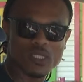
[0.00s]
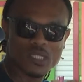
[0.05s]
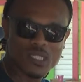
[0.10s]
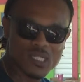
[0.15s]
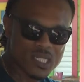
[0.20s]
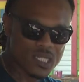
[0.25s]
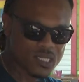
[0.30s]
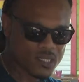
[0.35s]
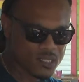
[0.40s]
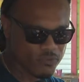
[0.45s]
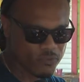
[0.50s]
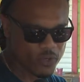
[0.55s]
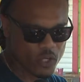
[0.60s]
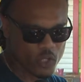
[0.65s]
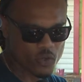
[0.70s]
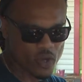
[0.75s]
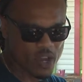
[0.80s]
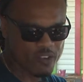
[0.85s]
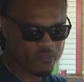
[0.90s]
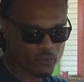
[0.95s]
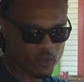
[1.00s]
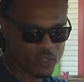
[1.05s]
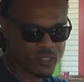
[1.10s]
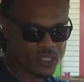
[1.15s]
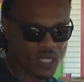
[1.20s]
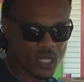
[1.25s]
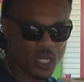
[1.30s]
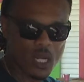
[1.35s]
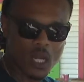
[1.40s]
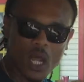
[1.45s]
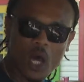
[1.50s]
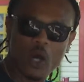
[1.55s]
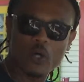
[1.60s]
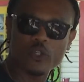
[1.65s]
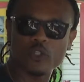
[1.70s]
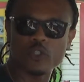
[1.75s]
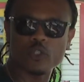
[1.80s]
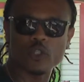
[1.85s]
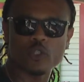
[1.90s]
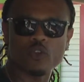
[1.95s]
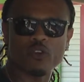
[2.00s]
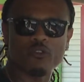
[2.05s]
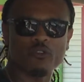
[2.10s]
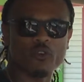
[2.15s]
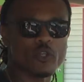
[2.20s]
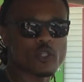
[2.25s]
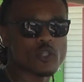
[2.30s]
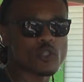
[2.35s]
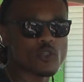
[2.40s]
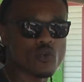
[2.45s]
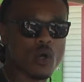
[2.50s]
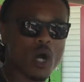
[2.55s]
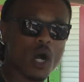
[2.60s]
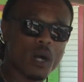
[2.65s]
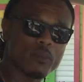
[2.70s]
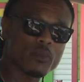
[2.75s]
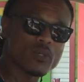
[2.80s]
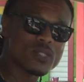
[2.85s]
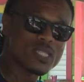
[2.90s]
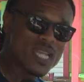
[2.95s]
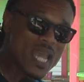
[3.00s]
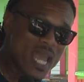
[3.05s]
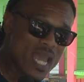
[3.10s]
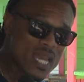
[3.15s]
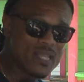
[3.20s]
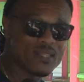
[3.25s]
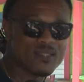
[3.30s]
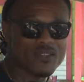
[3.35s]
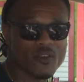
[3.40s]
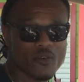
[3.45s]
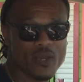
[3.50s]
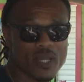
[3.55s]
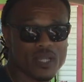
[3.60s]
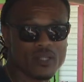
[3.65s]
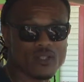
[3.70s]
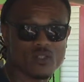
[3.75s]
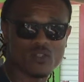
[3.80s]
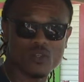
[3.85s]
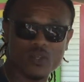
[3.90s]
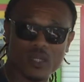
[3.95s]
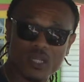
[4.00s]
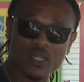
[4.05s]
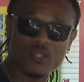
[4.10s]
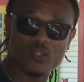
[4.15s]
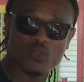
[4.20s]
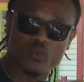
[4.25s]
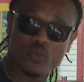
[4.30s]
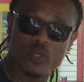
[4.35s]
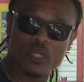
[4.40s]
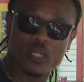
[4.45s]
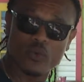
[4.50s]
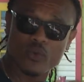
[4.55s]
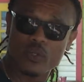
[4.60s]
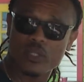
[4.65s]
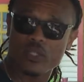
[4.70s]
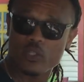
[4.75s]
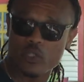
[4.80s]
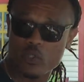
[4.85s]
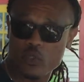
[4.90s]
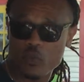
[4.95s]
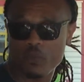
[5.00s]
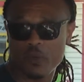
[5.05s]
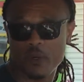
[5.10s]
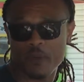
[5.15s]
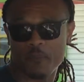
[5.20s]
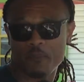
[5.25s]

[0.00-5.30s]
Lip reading: the 6 different drive modes that allows you to traverse through almost any terrain. So it is really, really super.